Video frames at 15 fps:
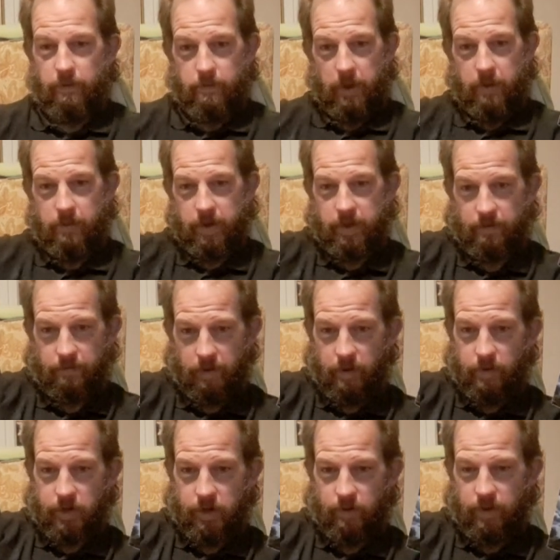people in the
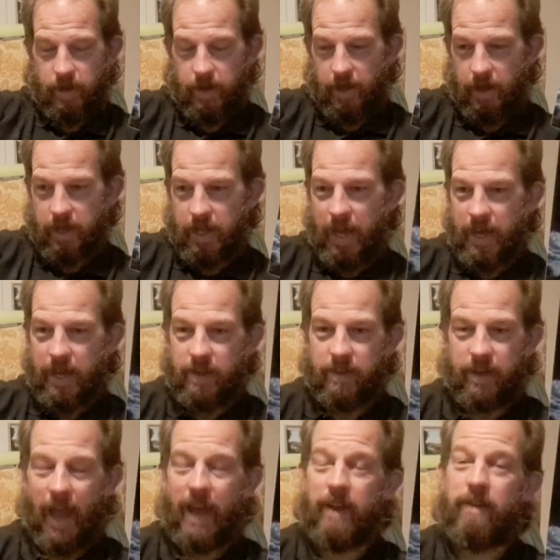future in the 1980s,
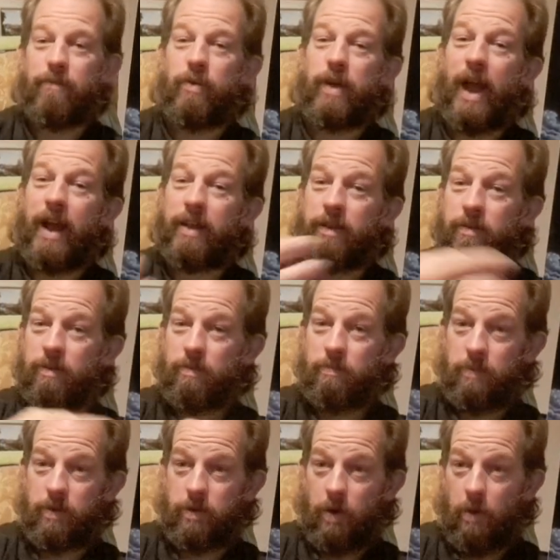if we had
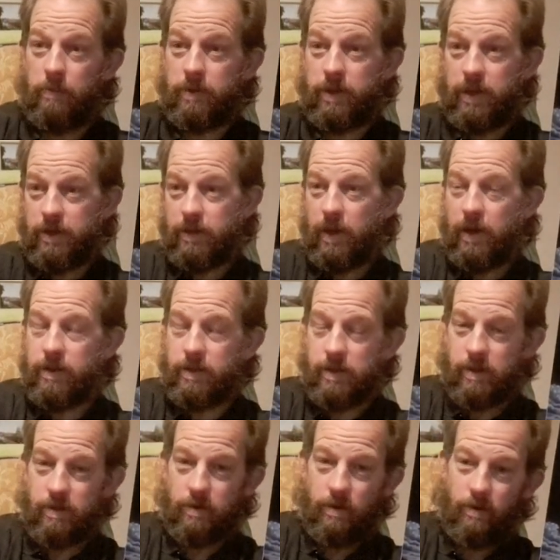Thomas's side of
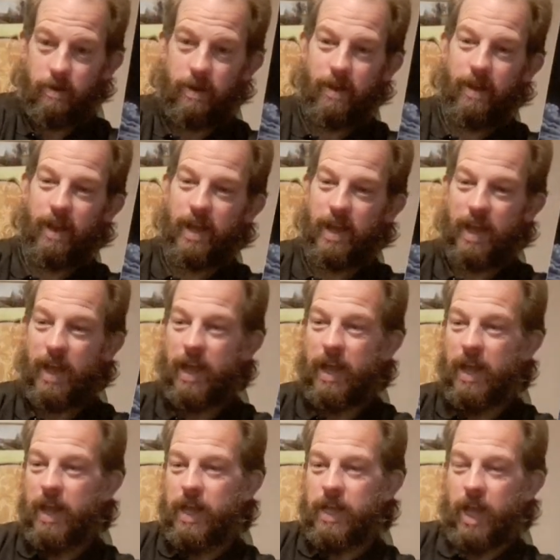the story,
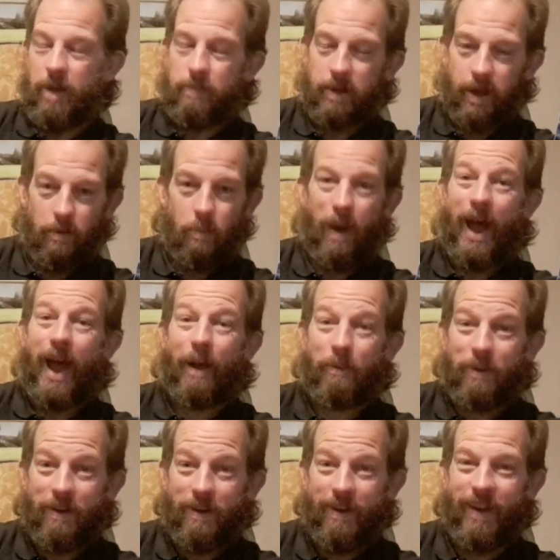I'd be like, wow,
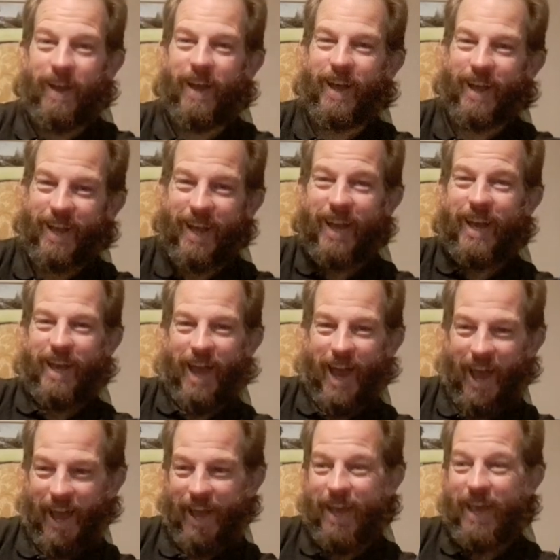yeah,
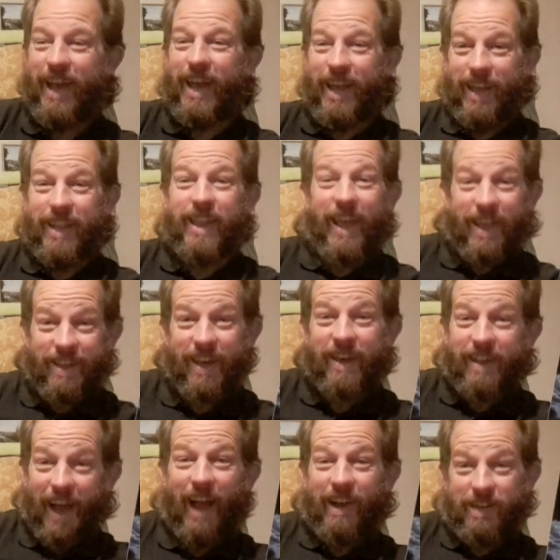this is
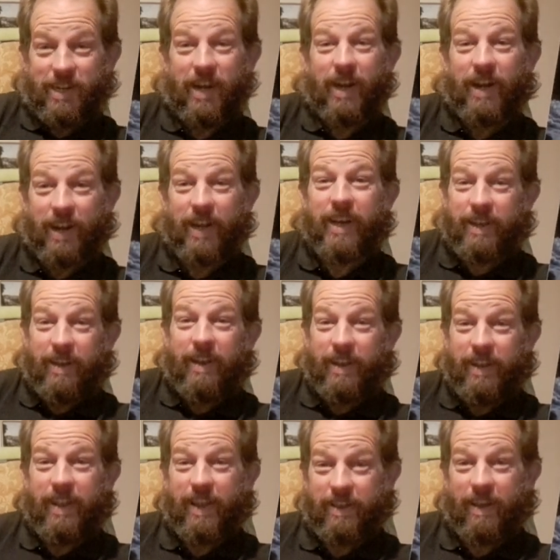
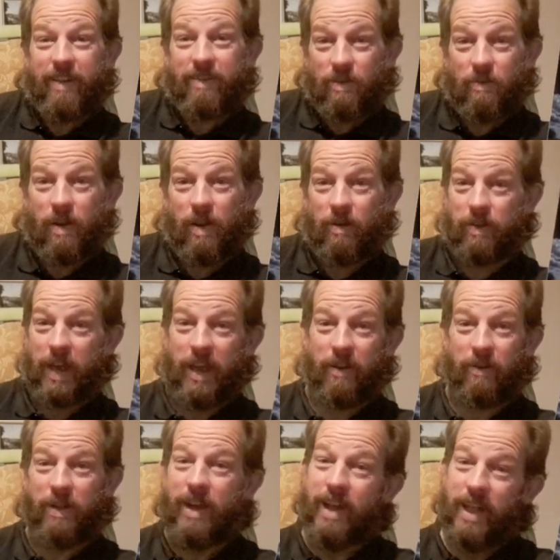the real
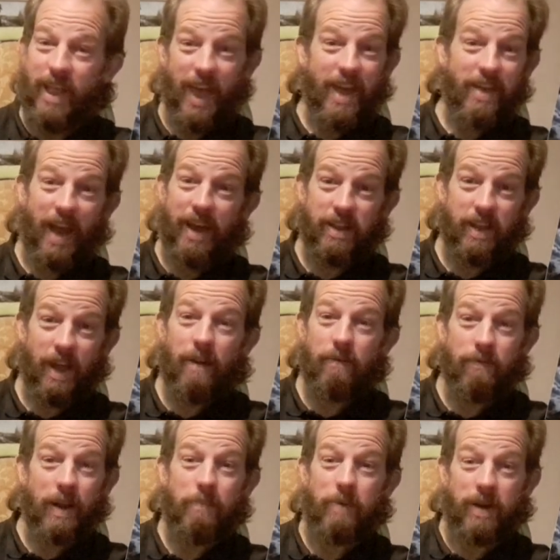deal. This ain't no
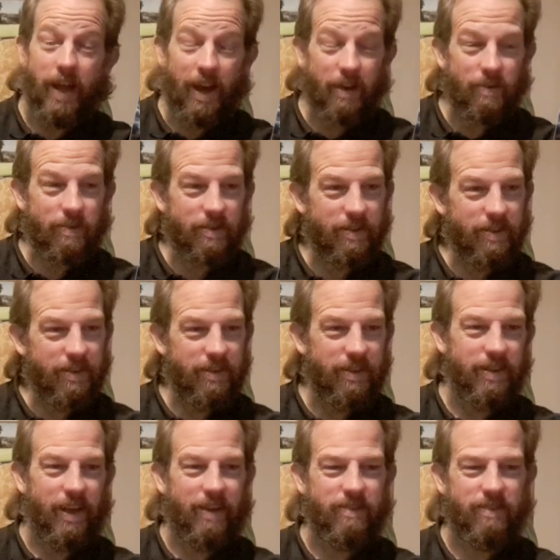flipping out, you
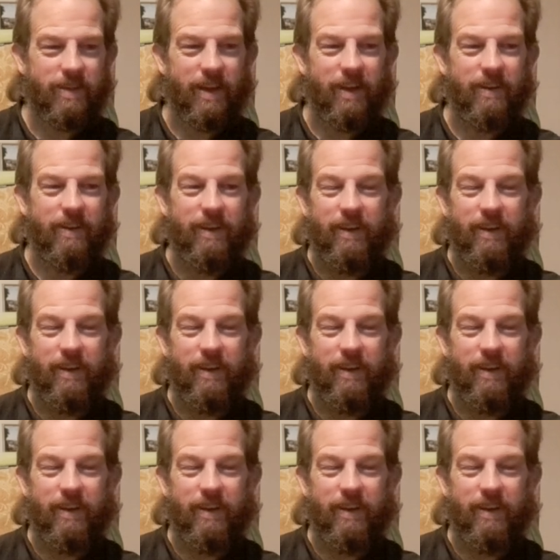know. So